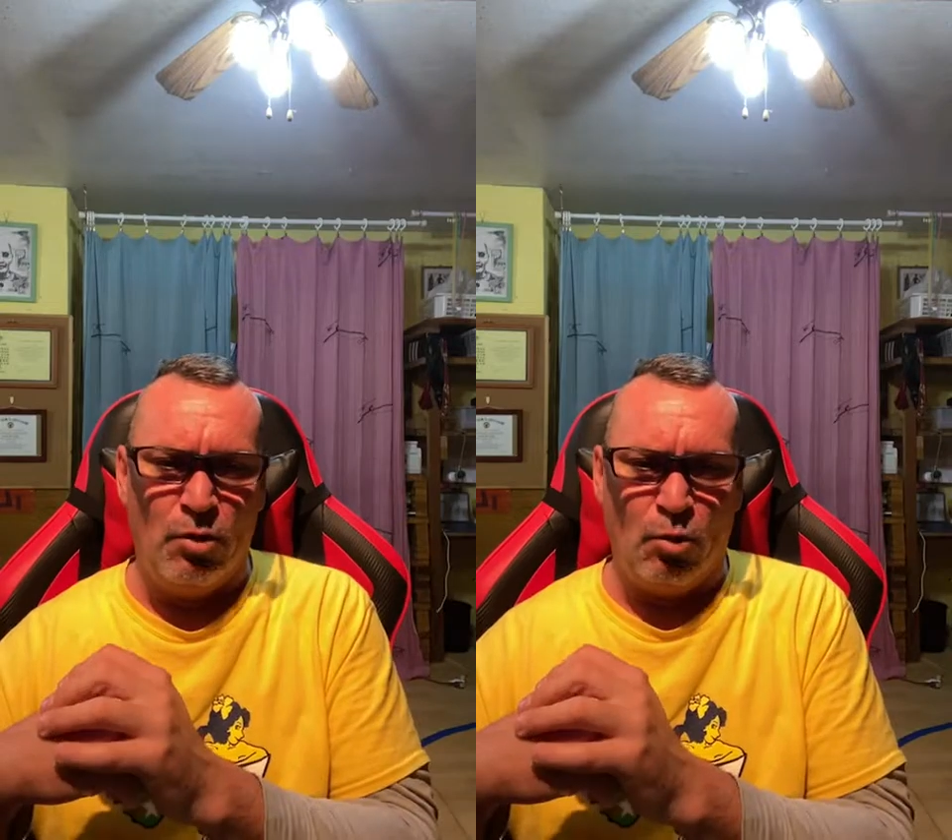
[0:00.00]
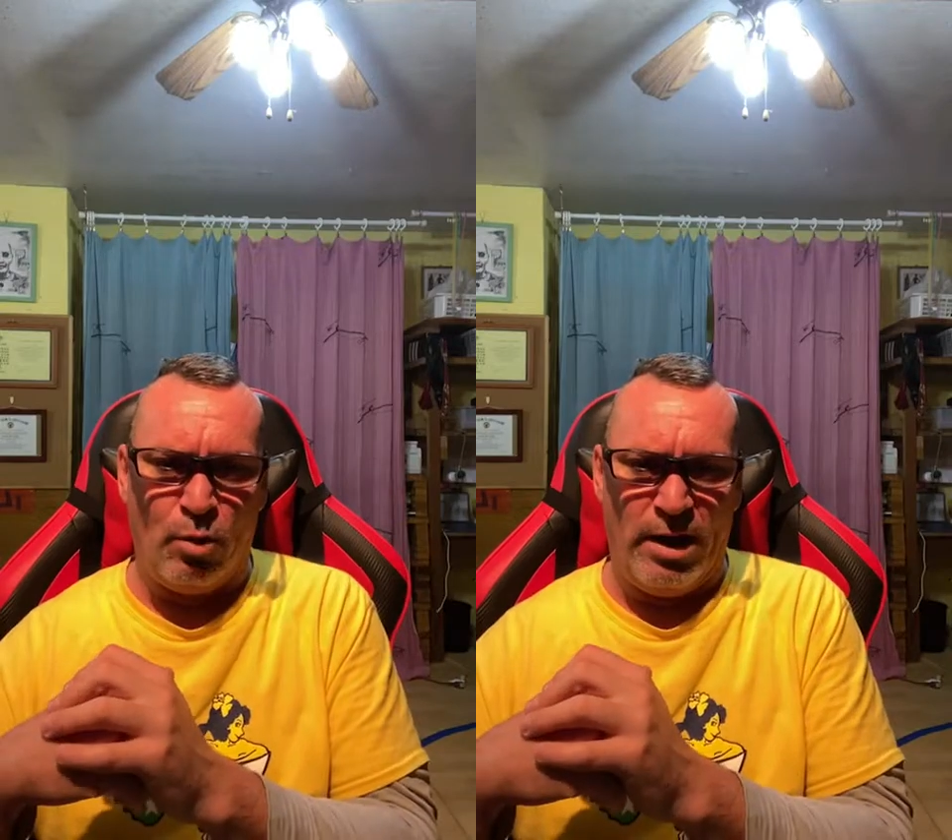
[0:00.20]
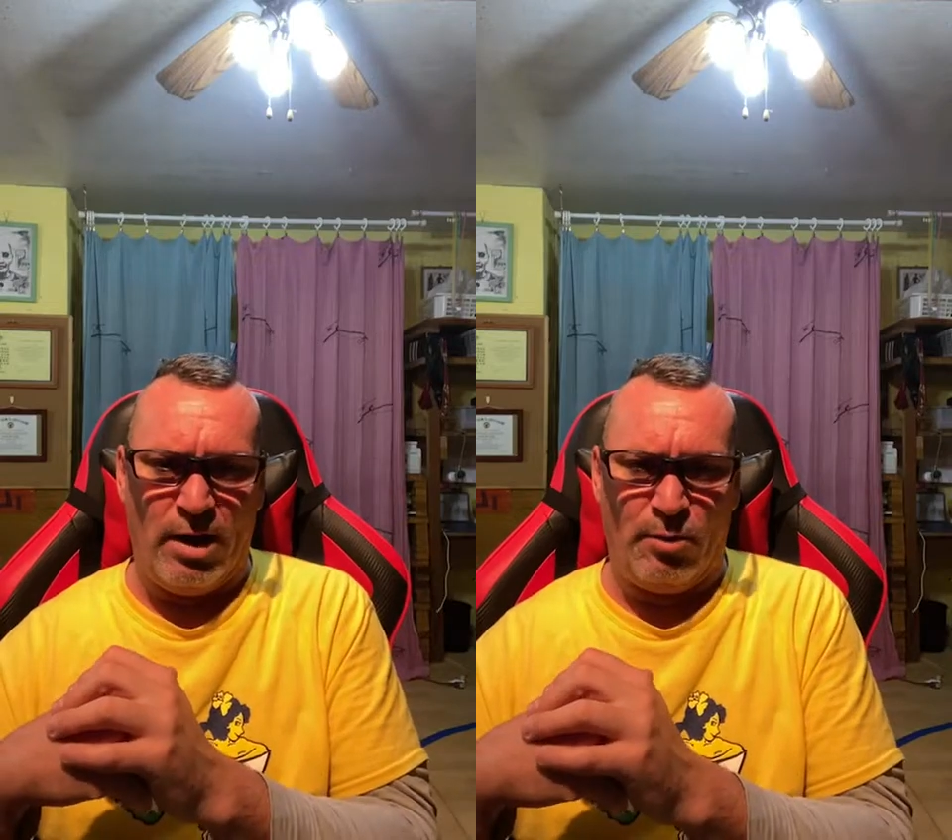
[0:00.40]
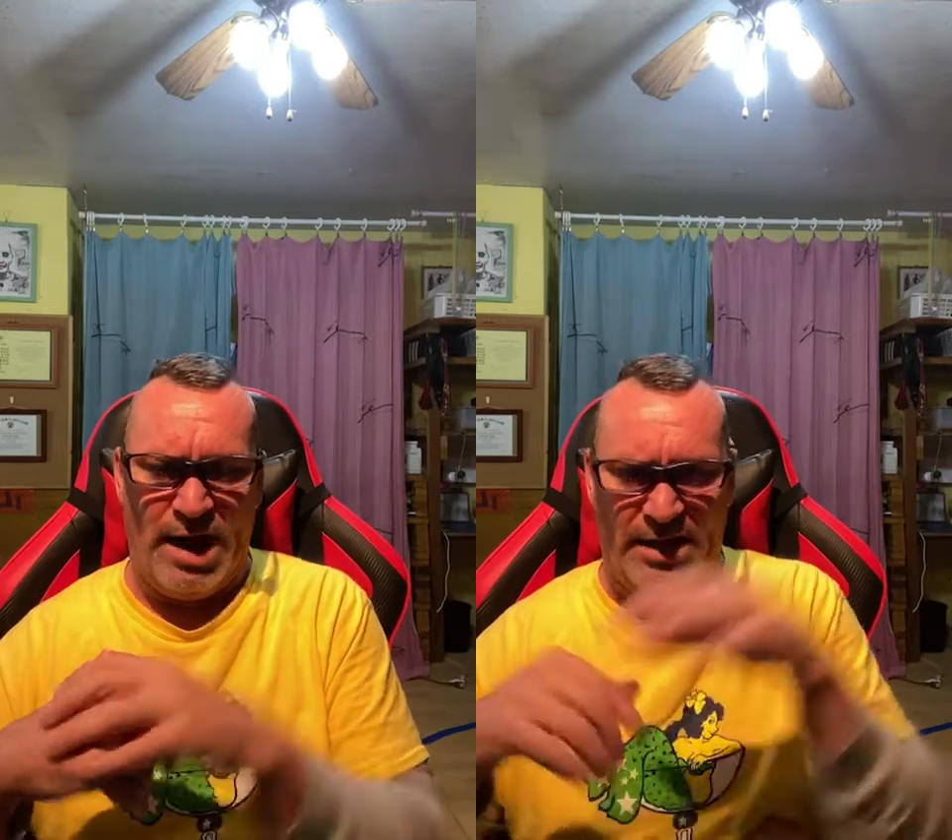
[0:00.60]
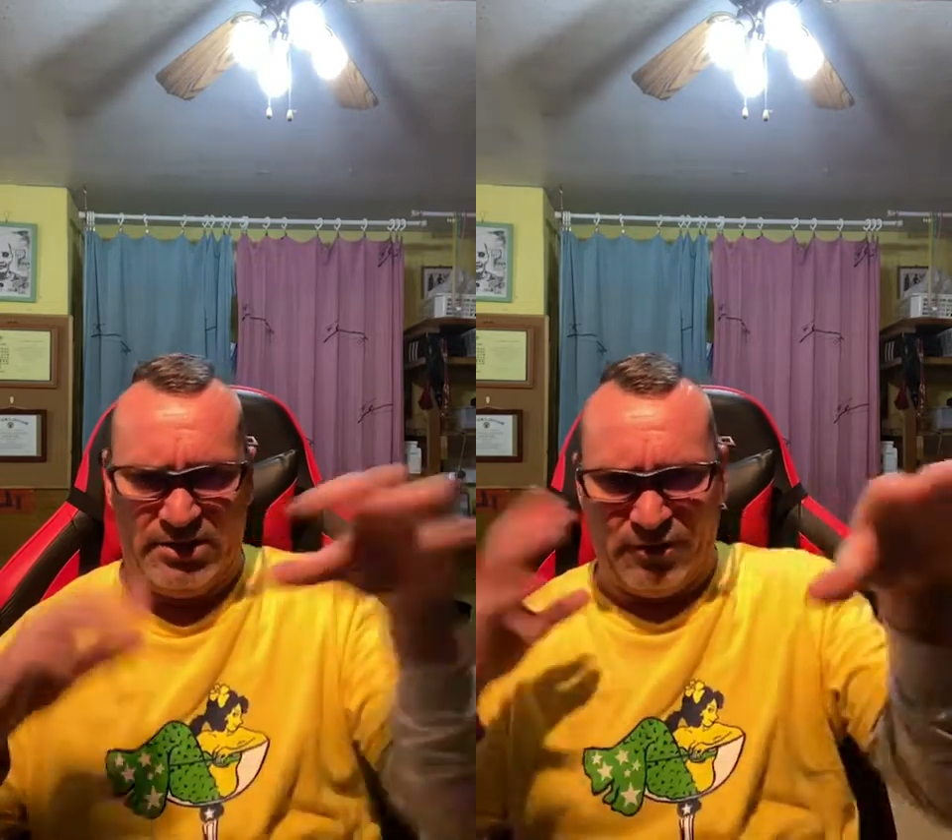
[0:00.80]
where we
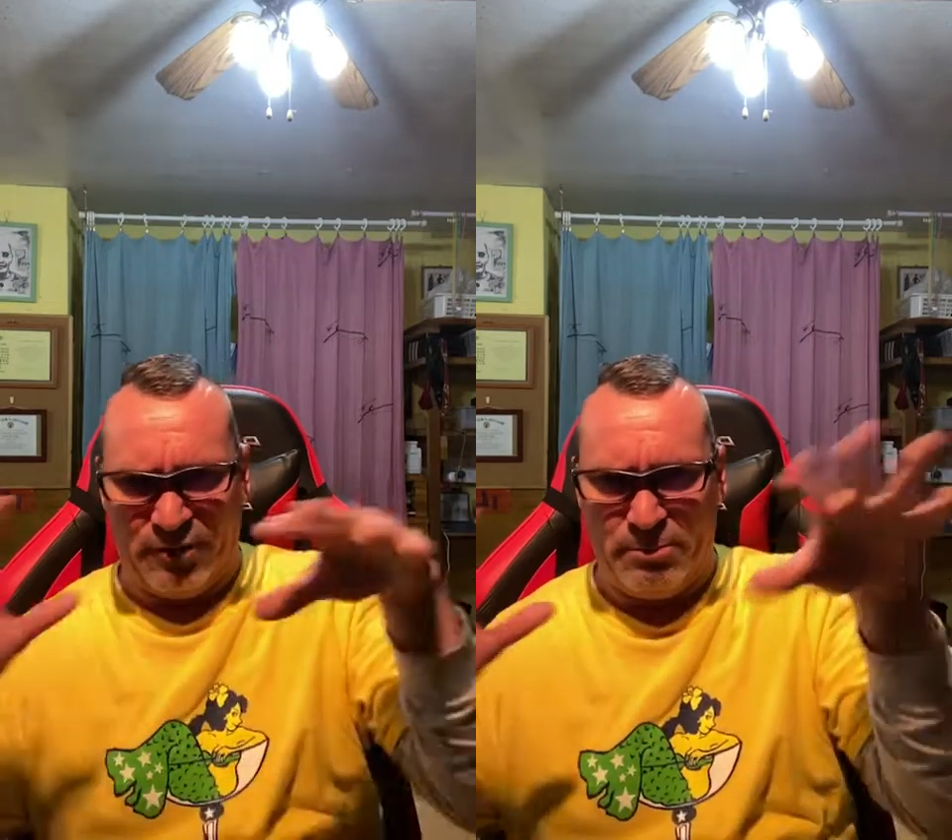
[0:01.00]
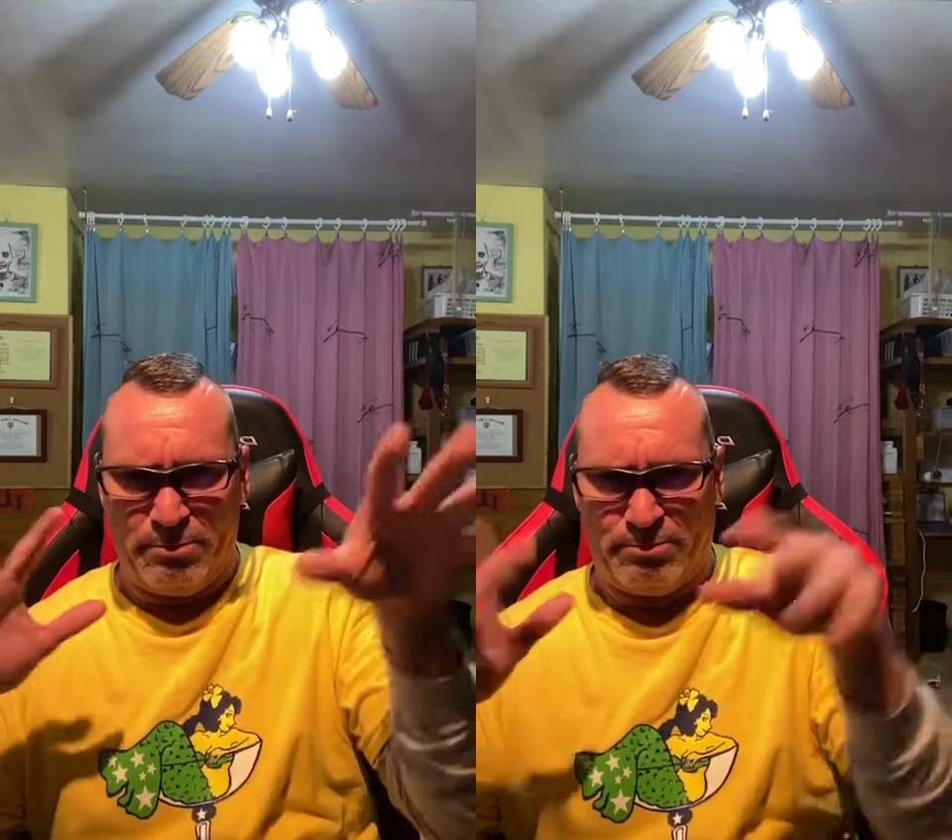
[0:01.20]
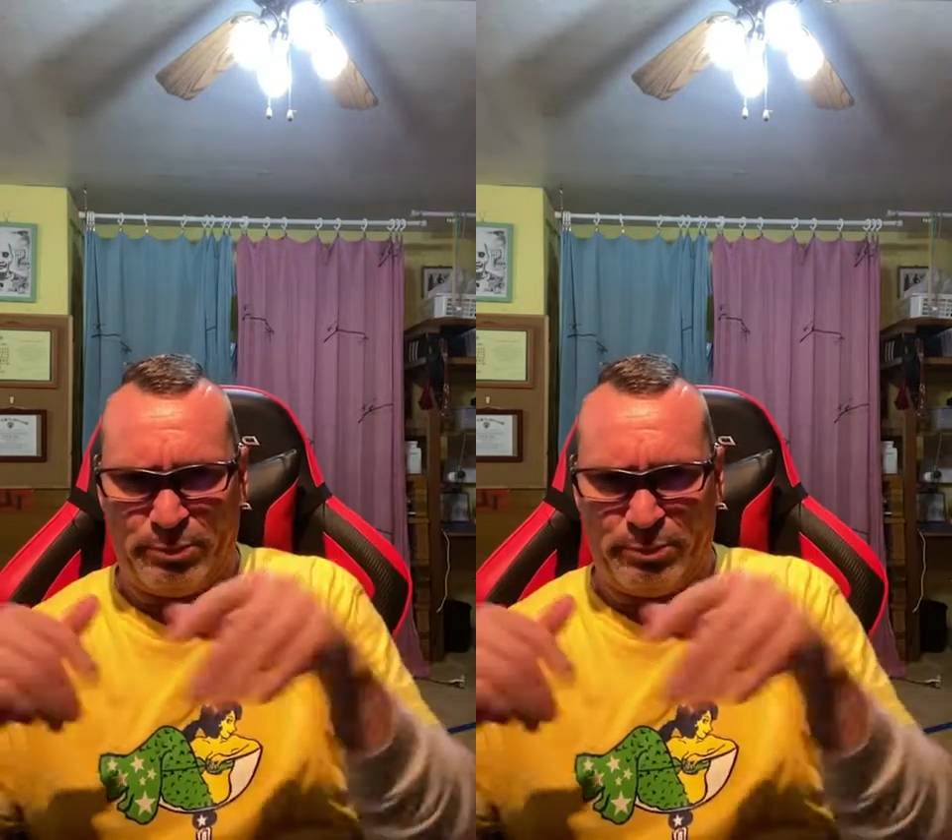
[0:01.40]
had different